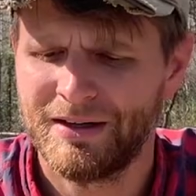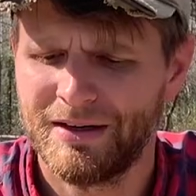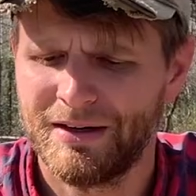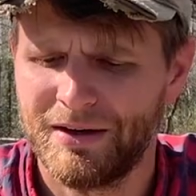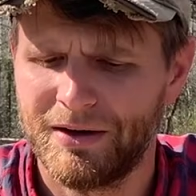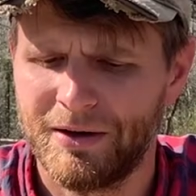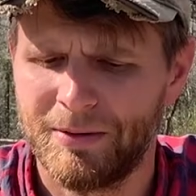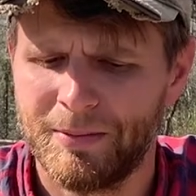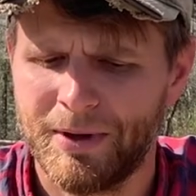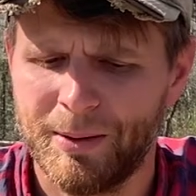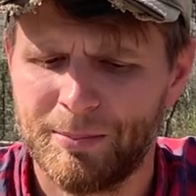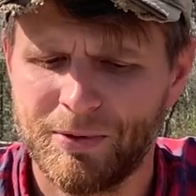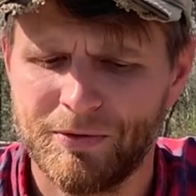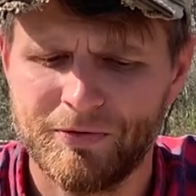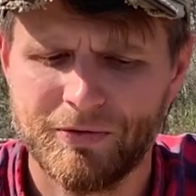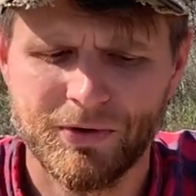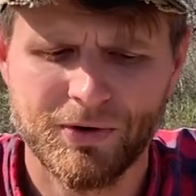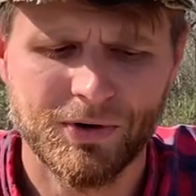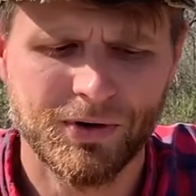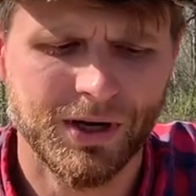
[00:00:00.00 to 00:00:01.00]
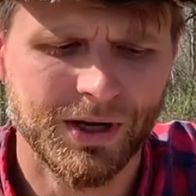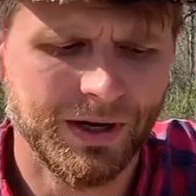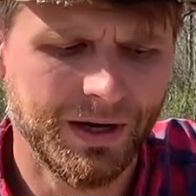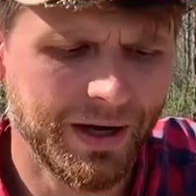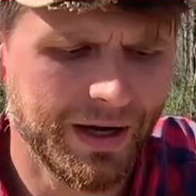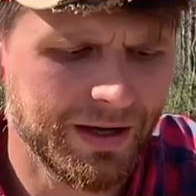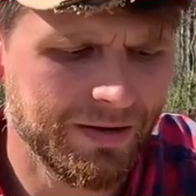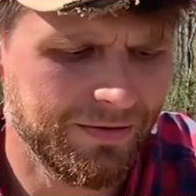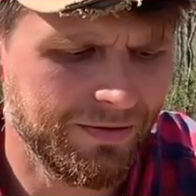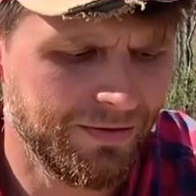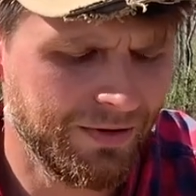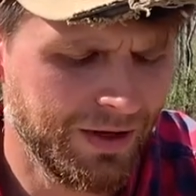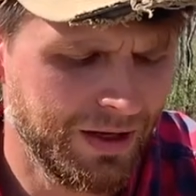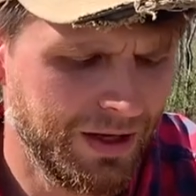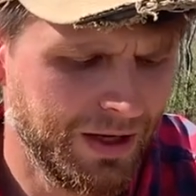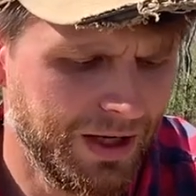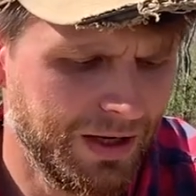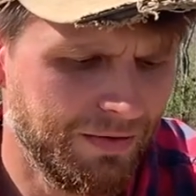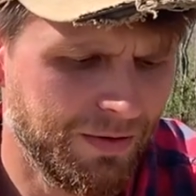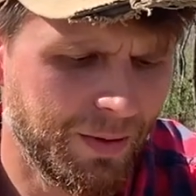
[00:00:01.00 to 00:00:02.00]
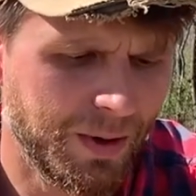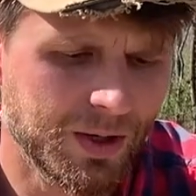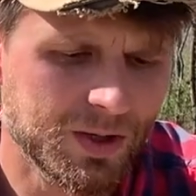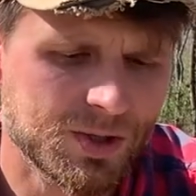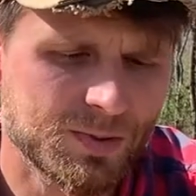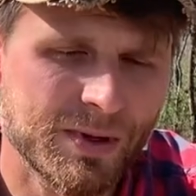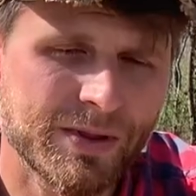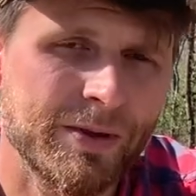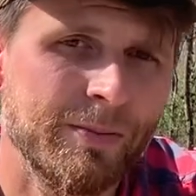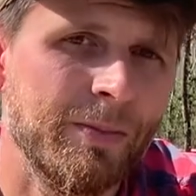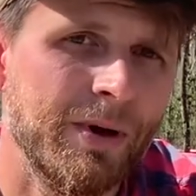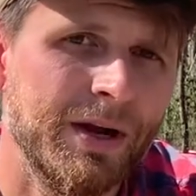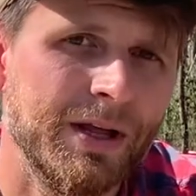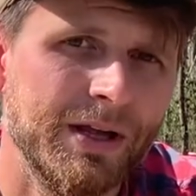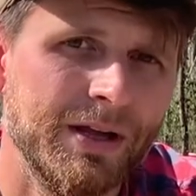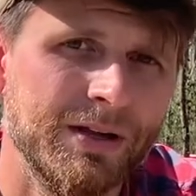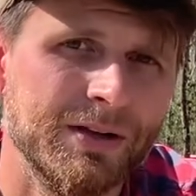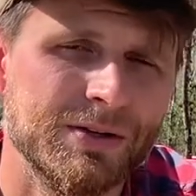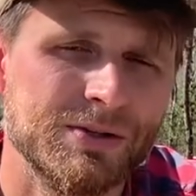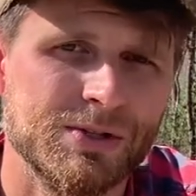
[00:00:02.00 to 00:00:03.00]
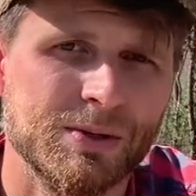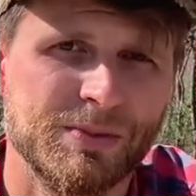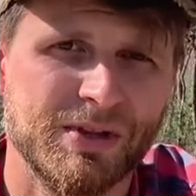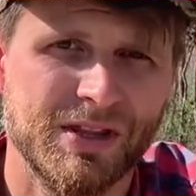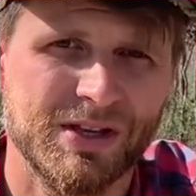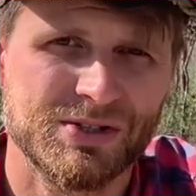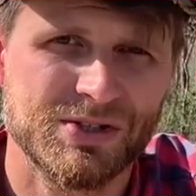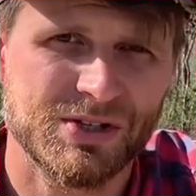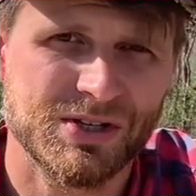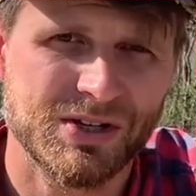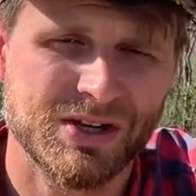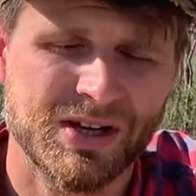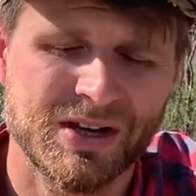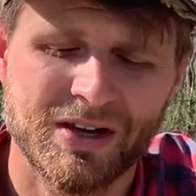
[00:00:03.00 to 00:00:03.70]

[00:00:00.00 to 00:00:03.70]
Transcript: I prefer a knife. If I'm going to spend the money, something that's